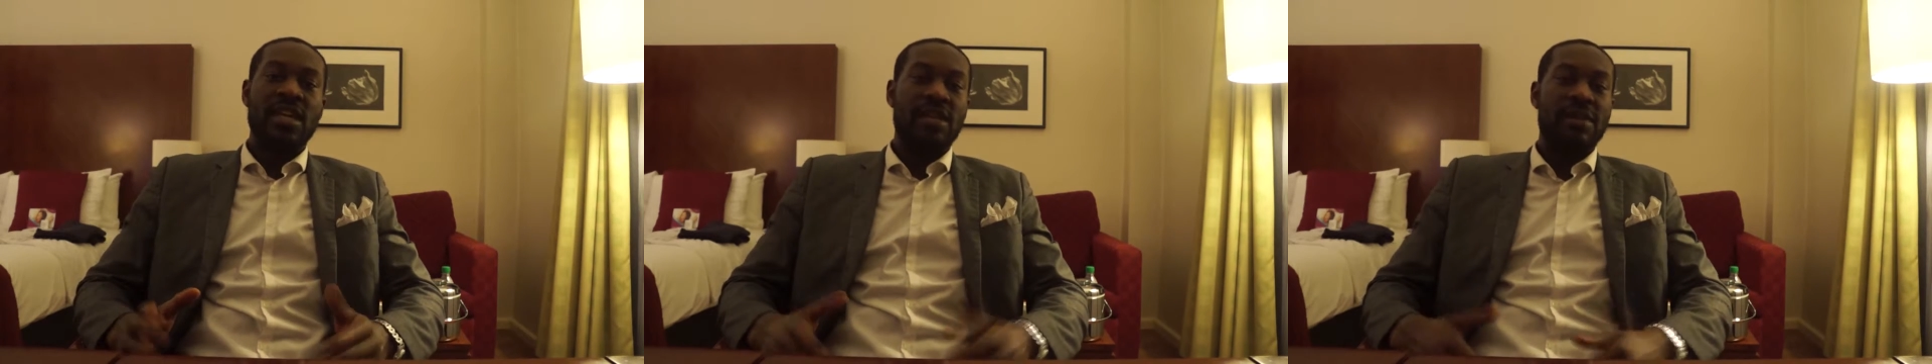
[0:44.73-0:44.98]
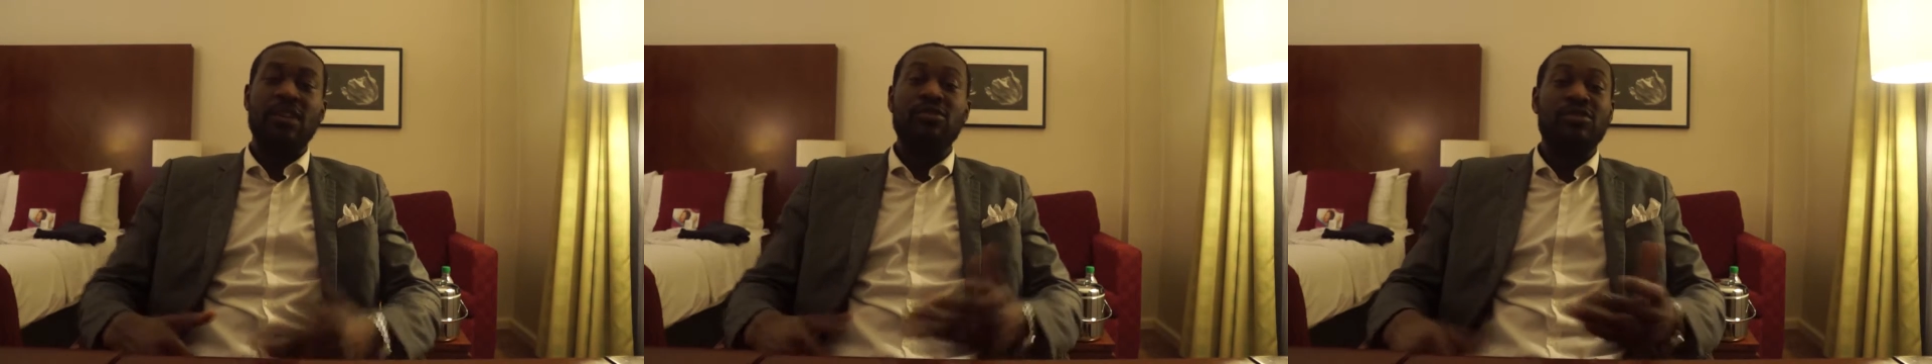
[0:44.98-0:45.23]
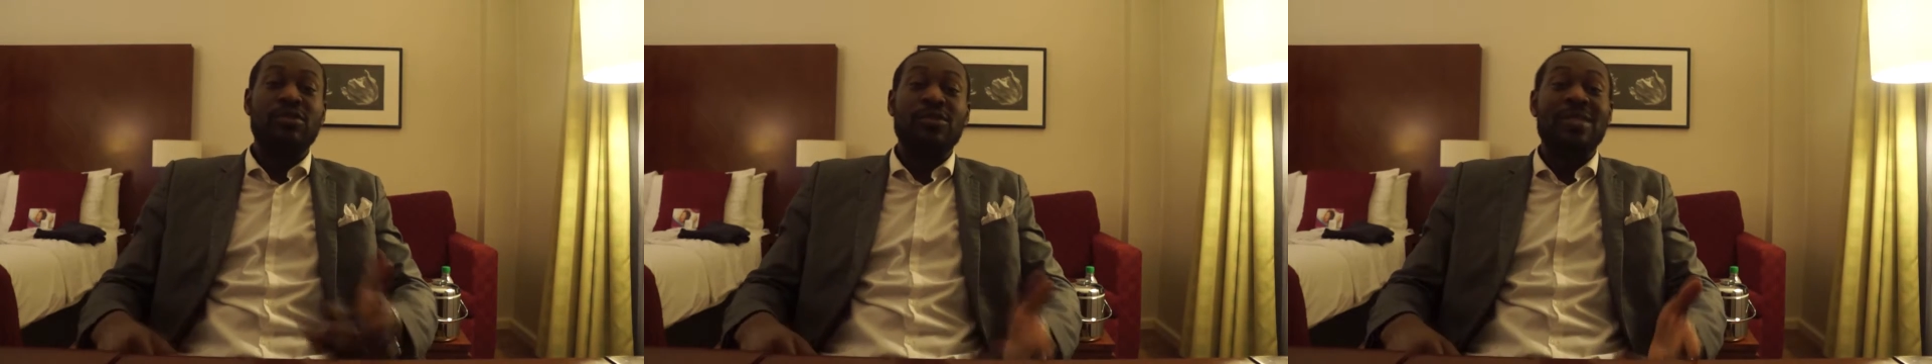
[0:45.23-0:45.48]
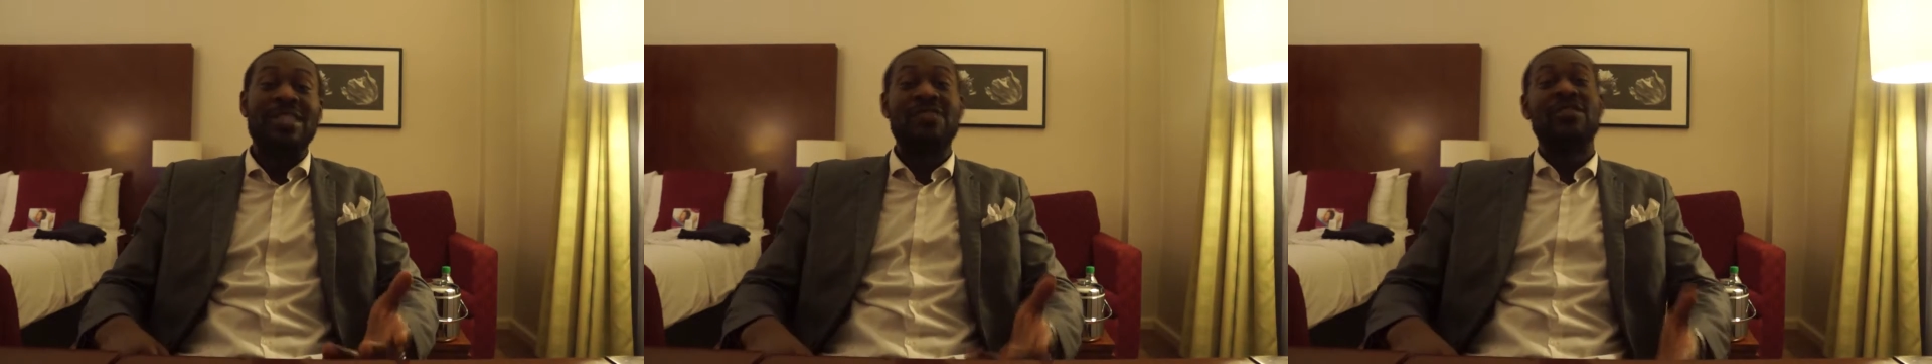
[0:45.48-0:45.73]
Now, I don't
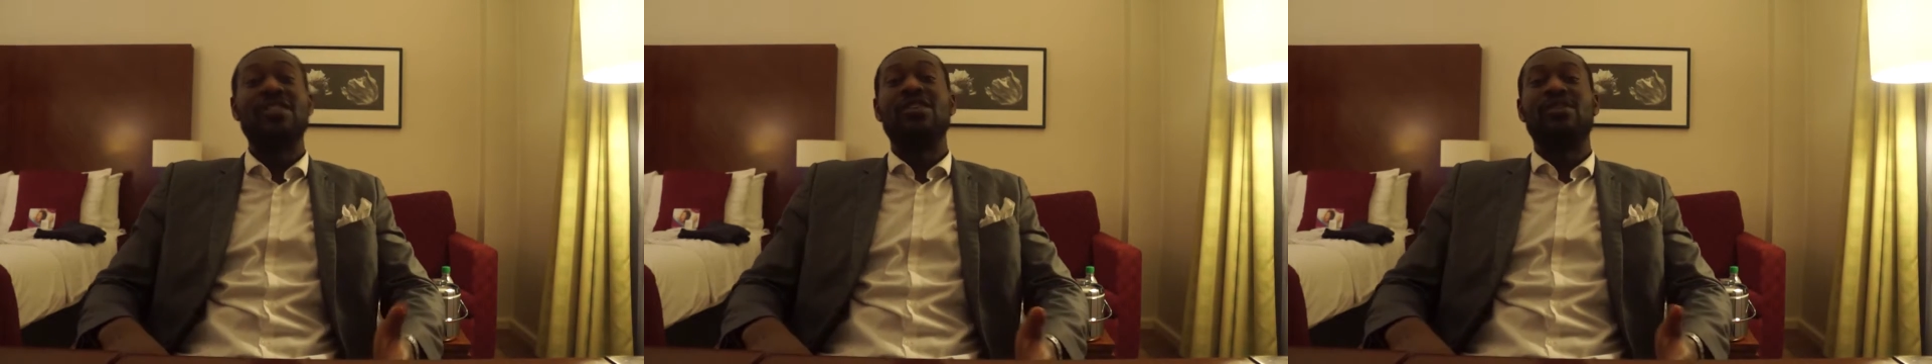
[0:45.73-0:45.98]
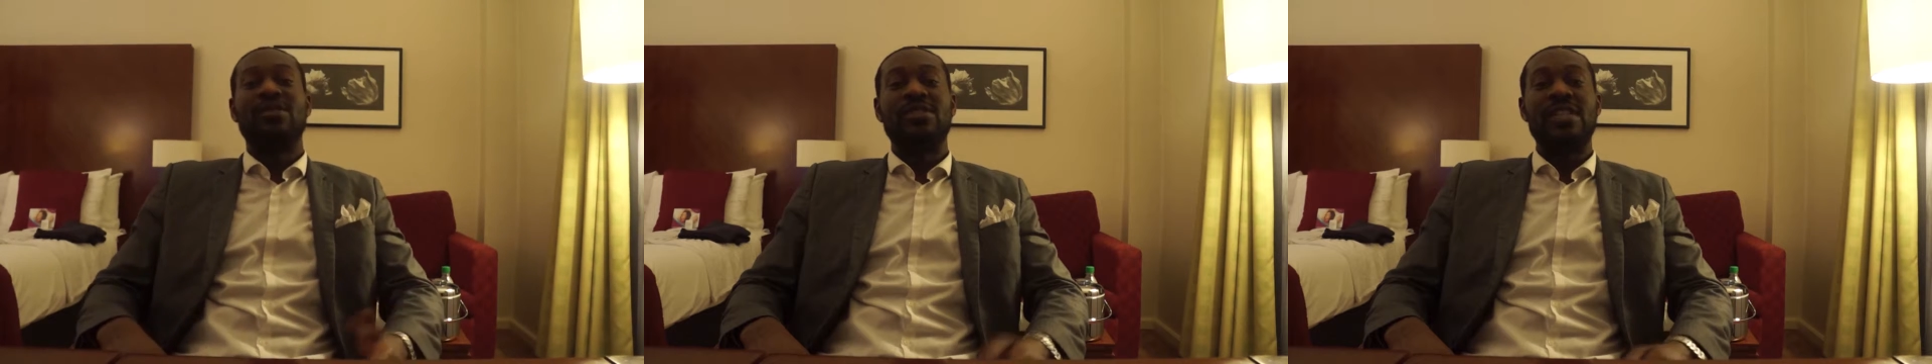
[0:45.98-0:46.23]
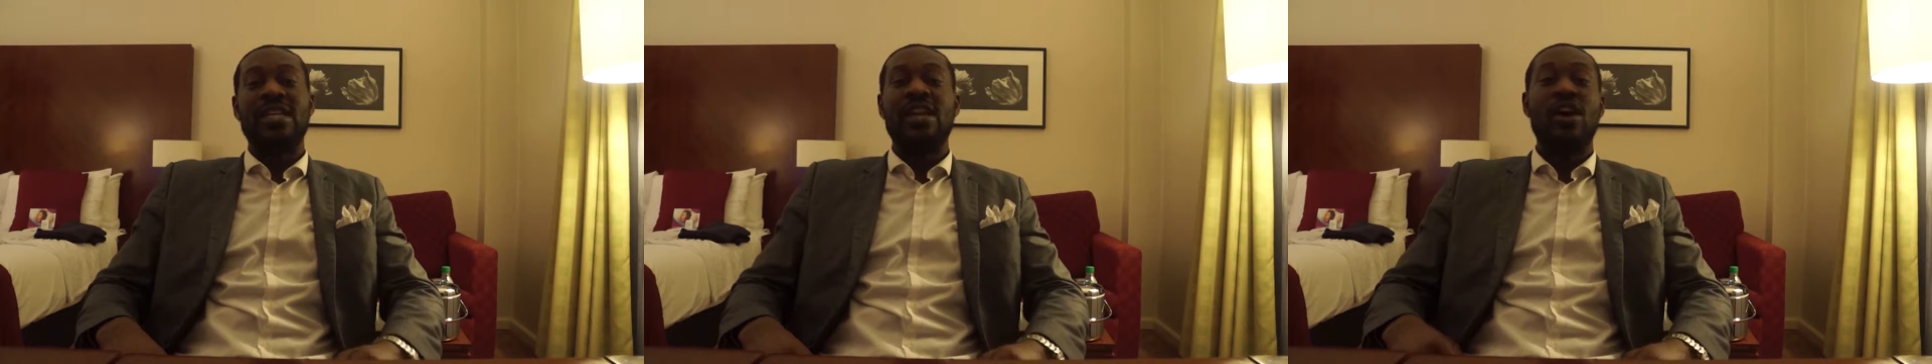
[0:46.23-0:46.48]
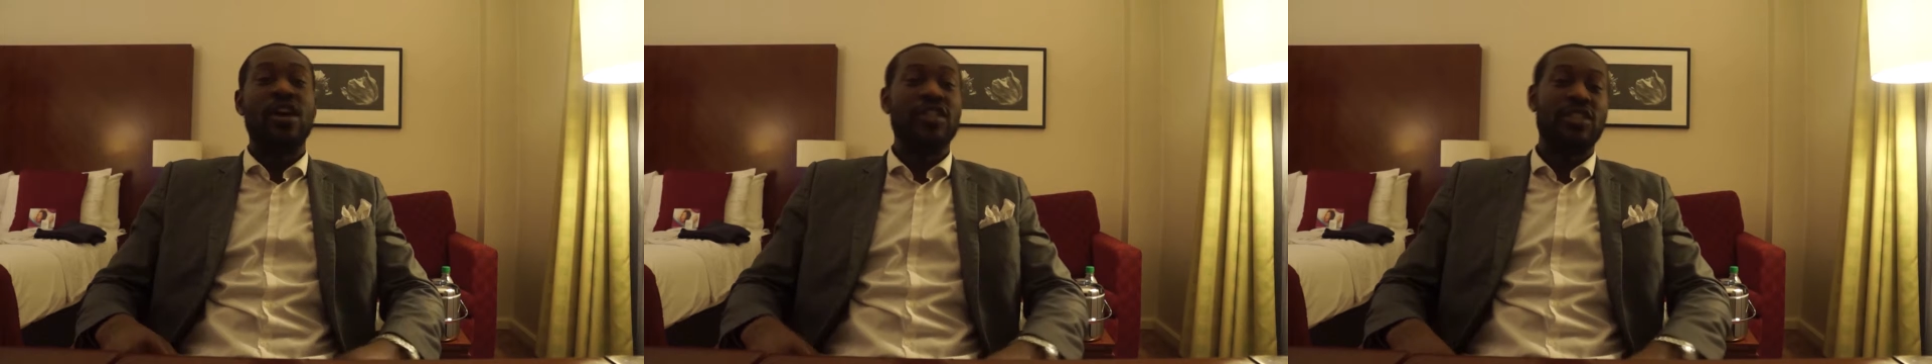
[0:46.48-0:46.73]
do this video to say
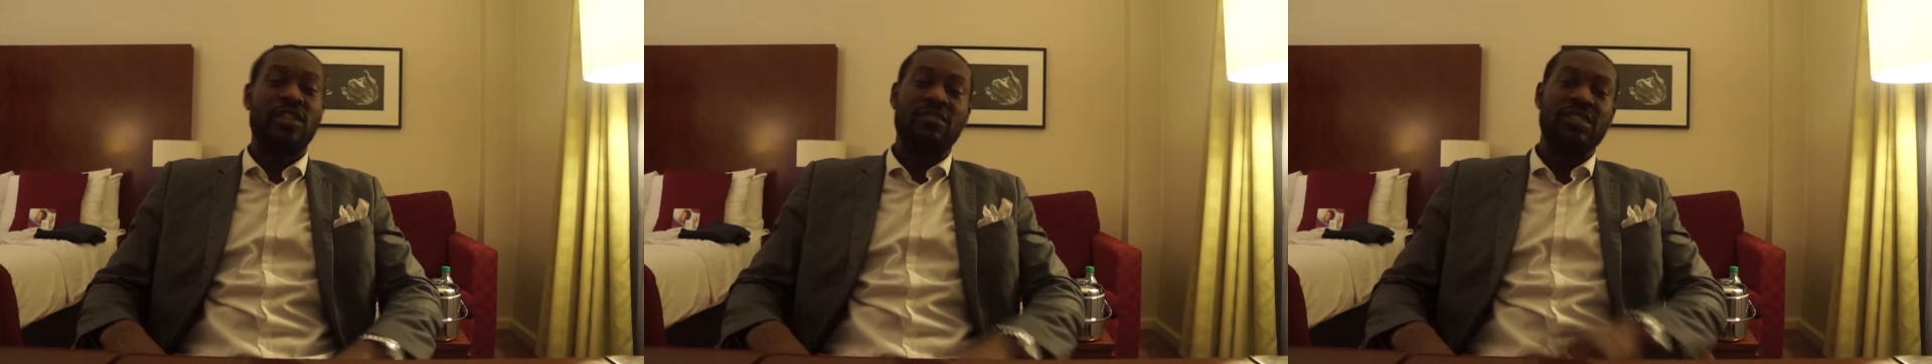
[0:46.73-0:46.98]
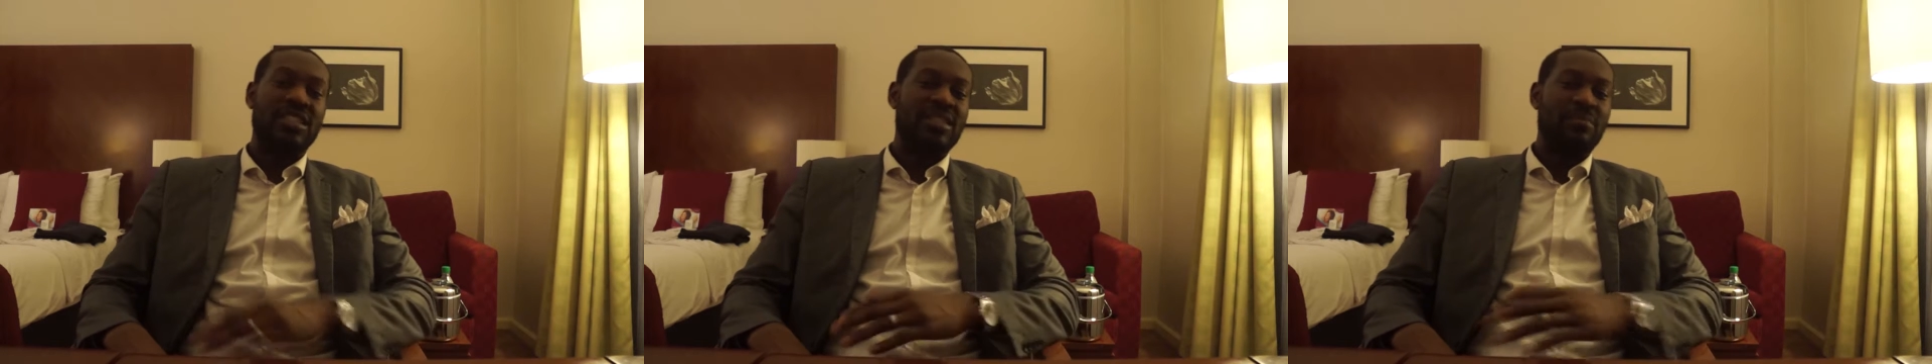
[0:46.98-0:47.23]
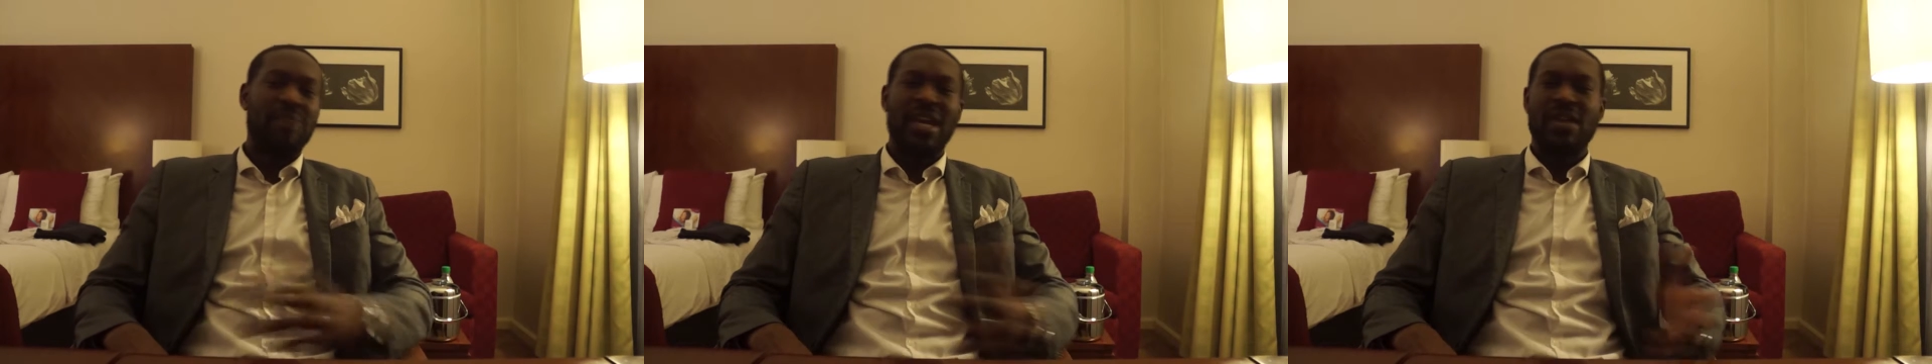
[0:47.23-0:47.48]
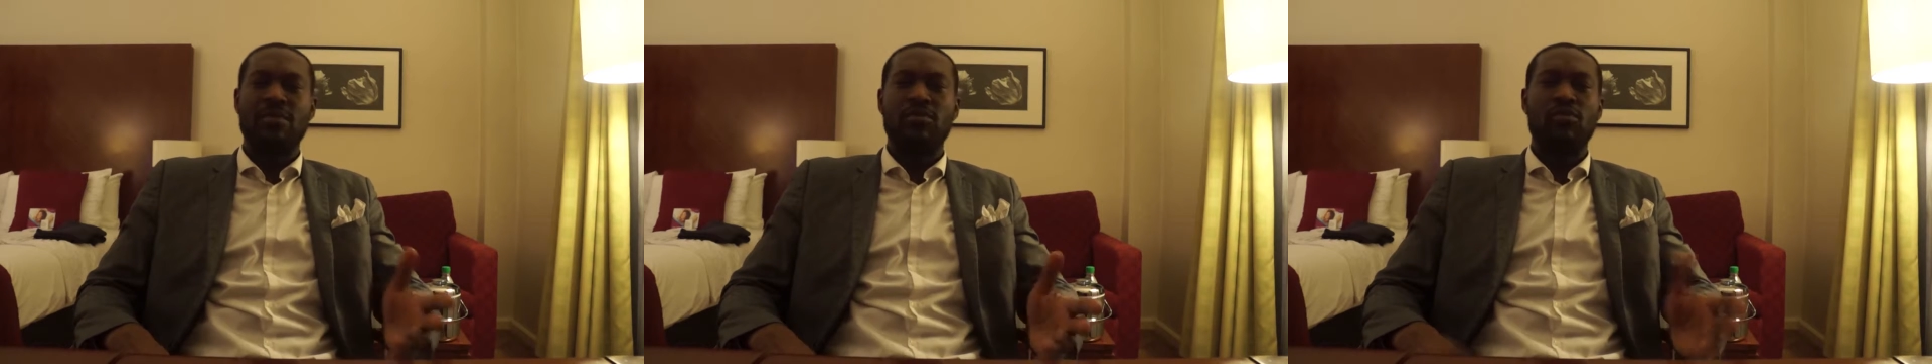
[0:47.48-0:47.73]
that our service is
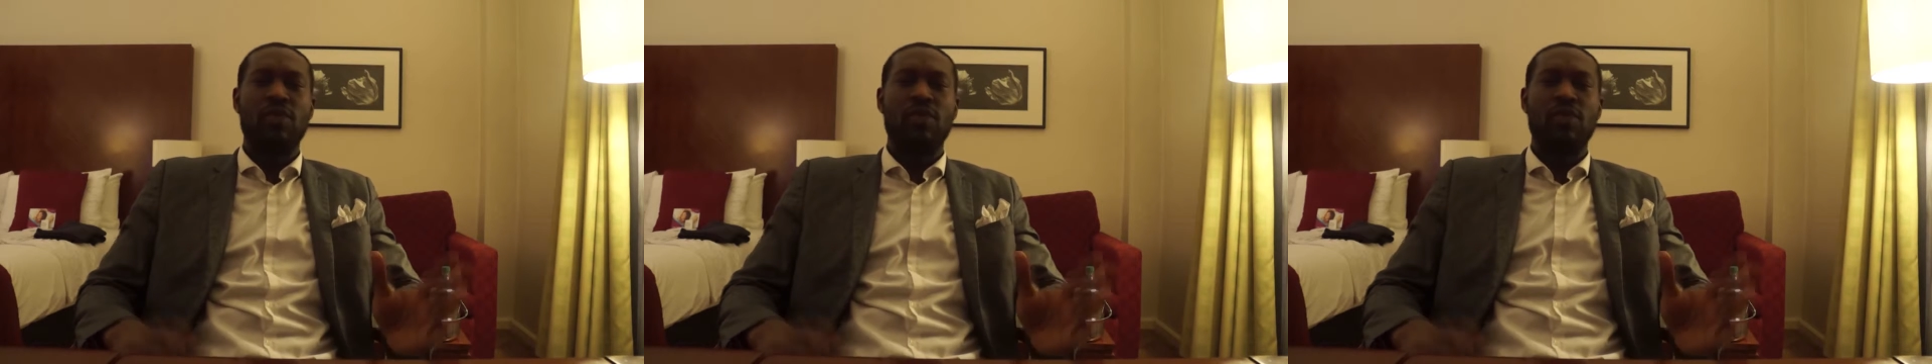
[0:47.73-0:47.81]
impeccable,